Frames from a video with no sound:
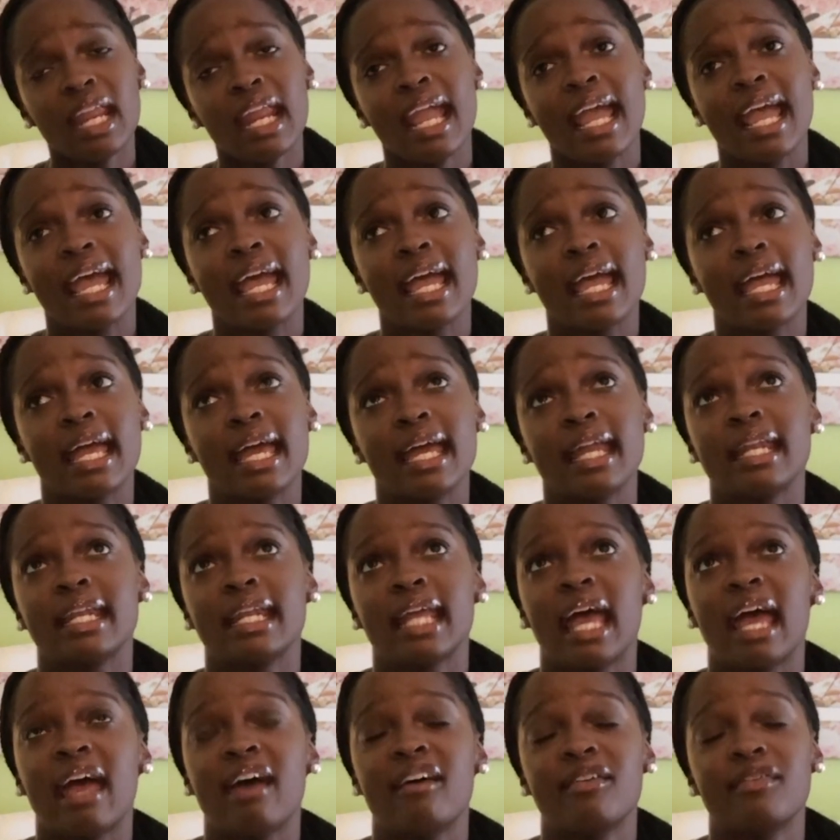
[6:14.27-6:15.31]
and
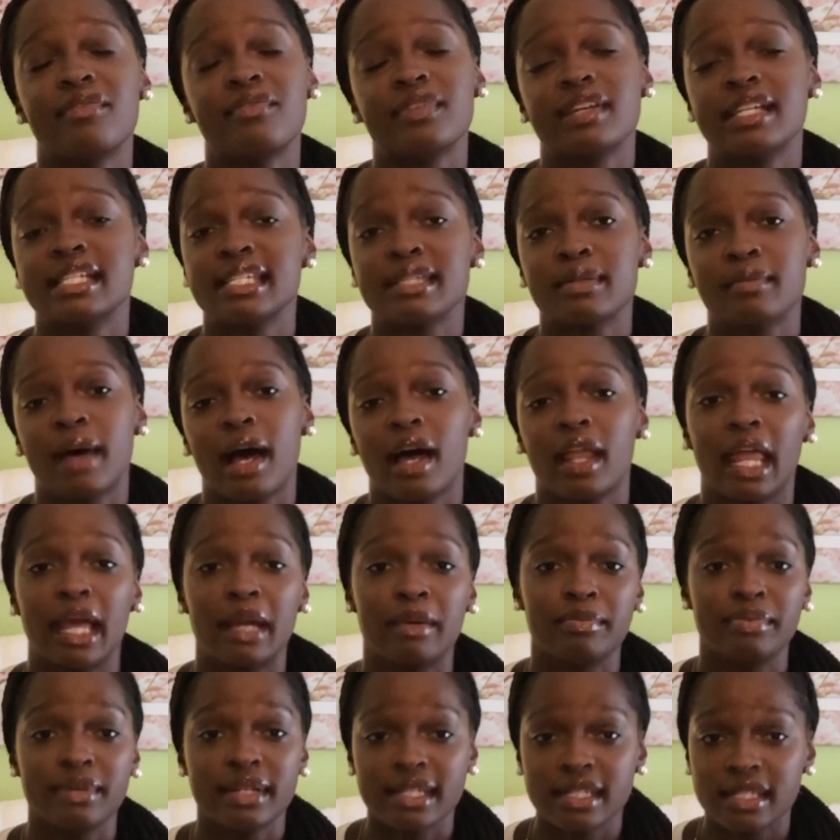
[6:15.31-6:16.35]
if it's about like
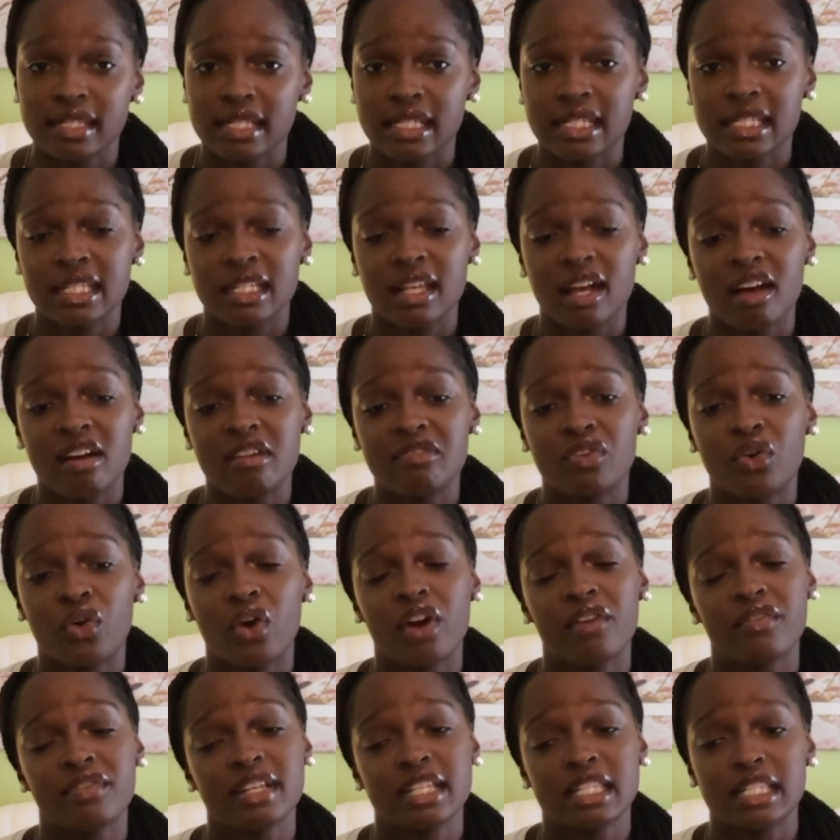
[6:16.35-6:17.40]
business stuff or
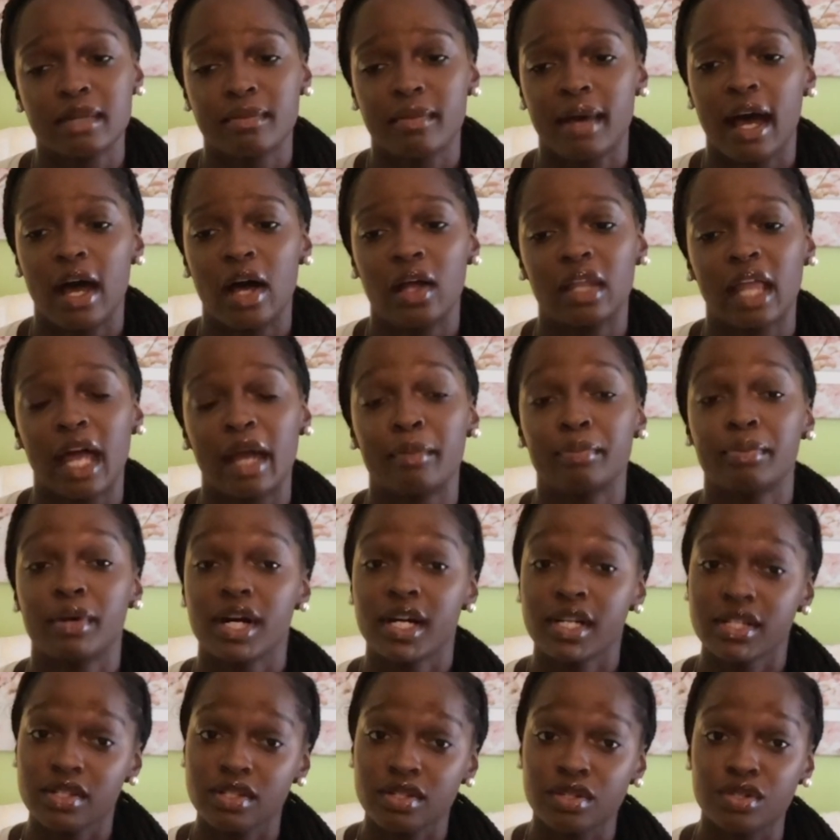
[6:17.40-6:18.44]
if it's about like
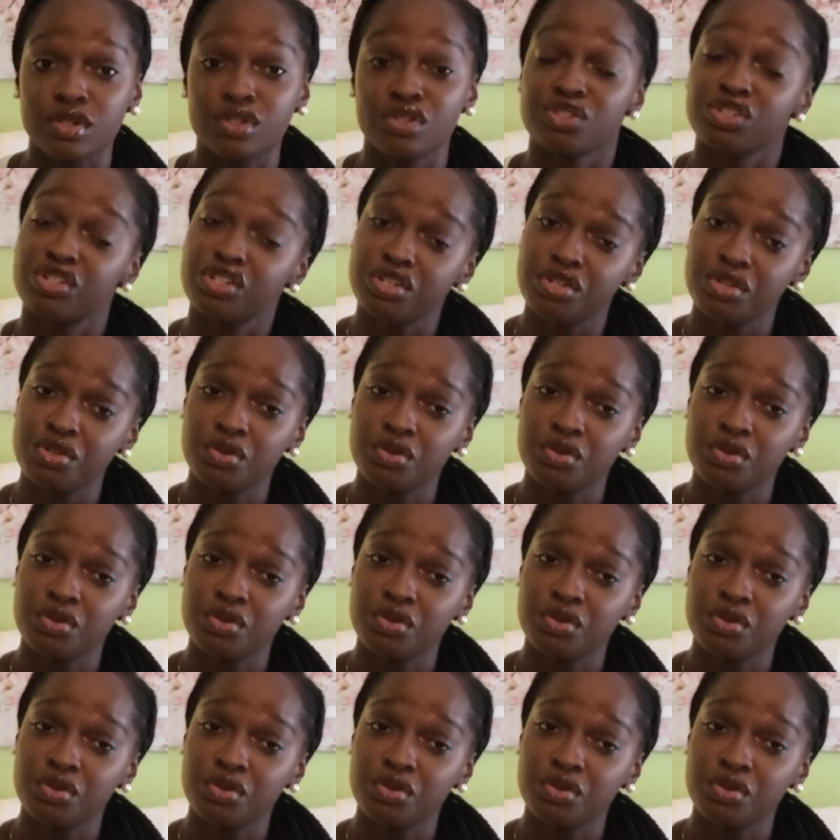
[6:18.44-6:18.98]
personal too,